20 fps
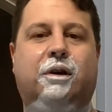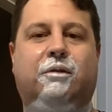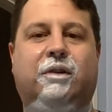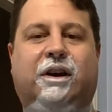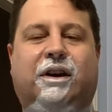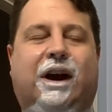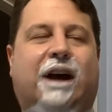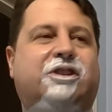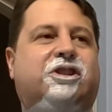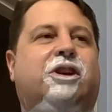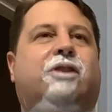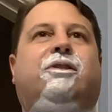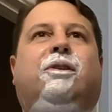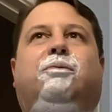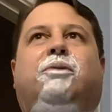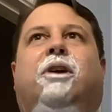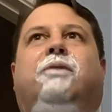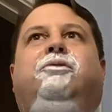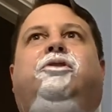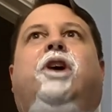Because I shared
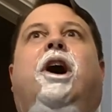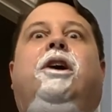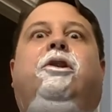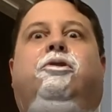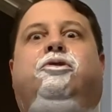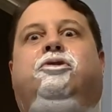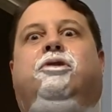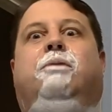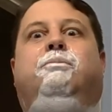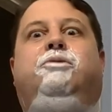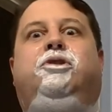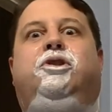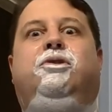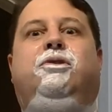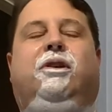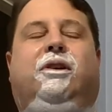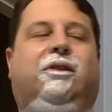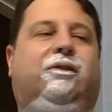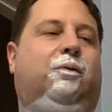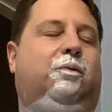something about Donald Trump Jr.
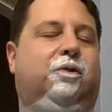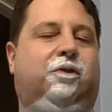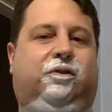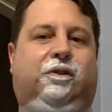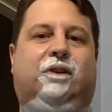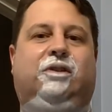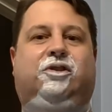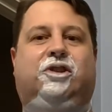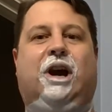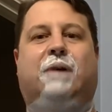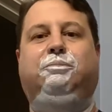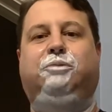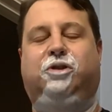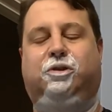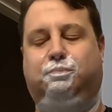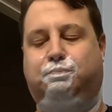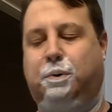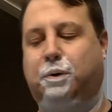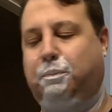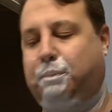because it was it
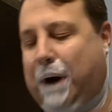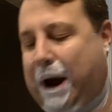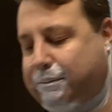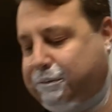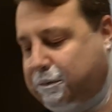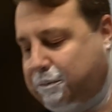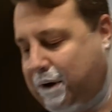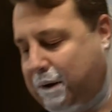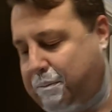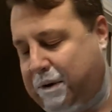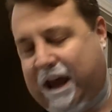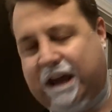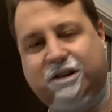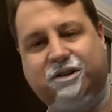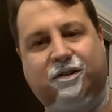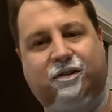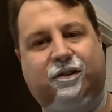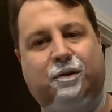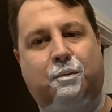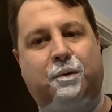popped up on my page
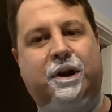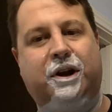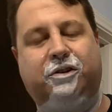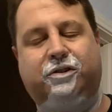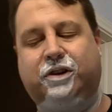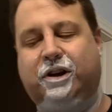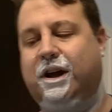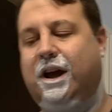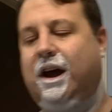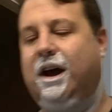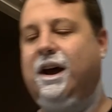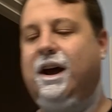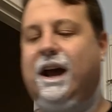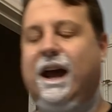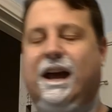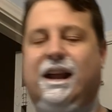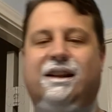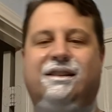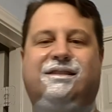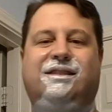because someone else shared it,
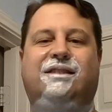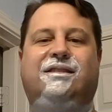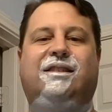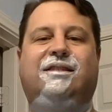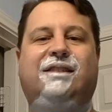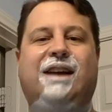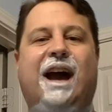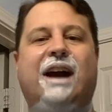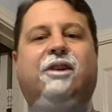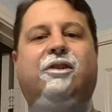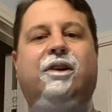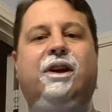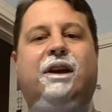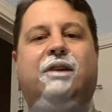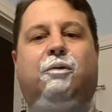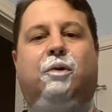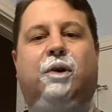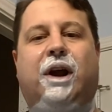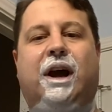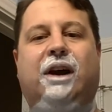and it says
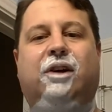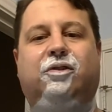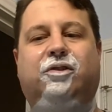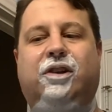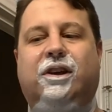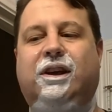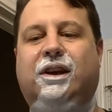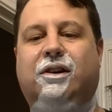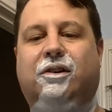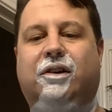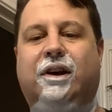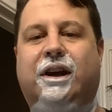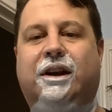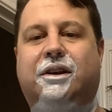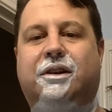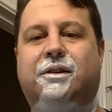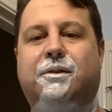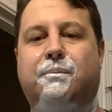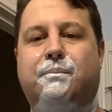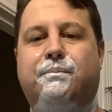exactly what I
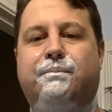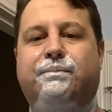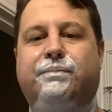articulated.